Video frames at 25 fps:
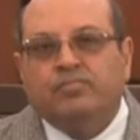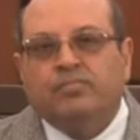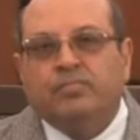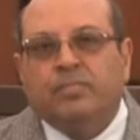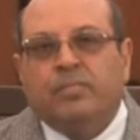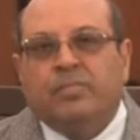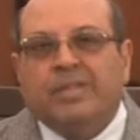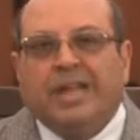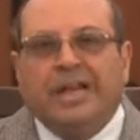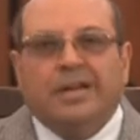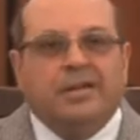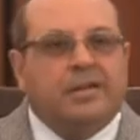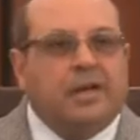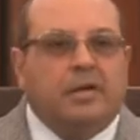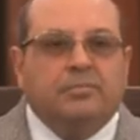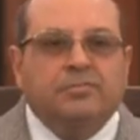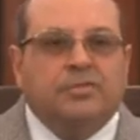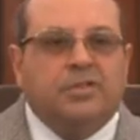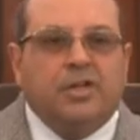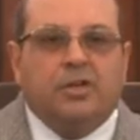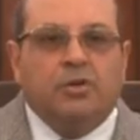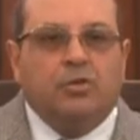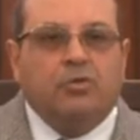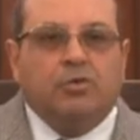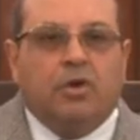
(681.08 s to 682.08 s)
Then comes
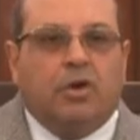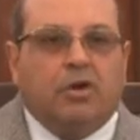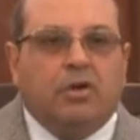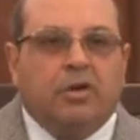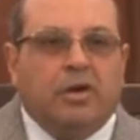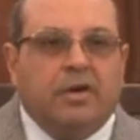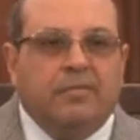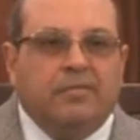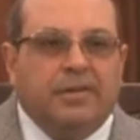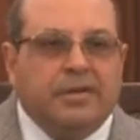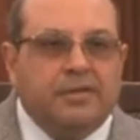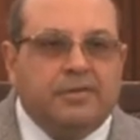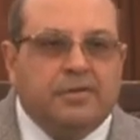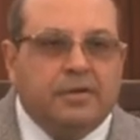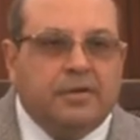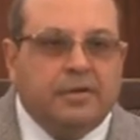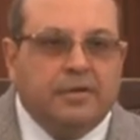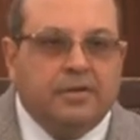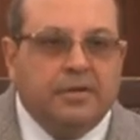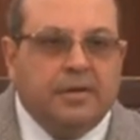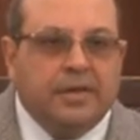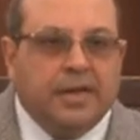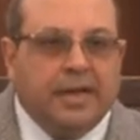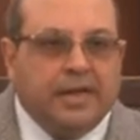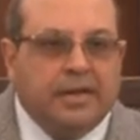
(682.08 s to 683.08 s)
the New York Convention
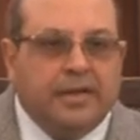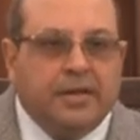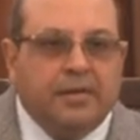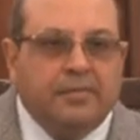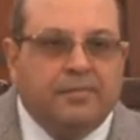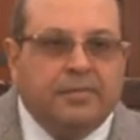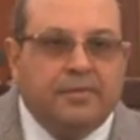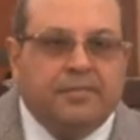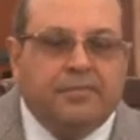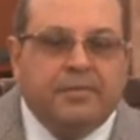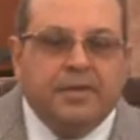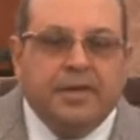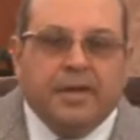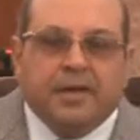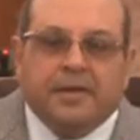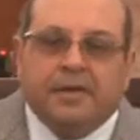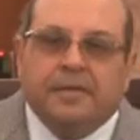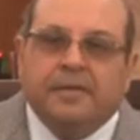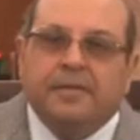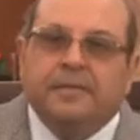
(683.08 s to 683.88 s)
in 1958.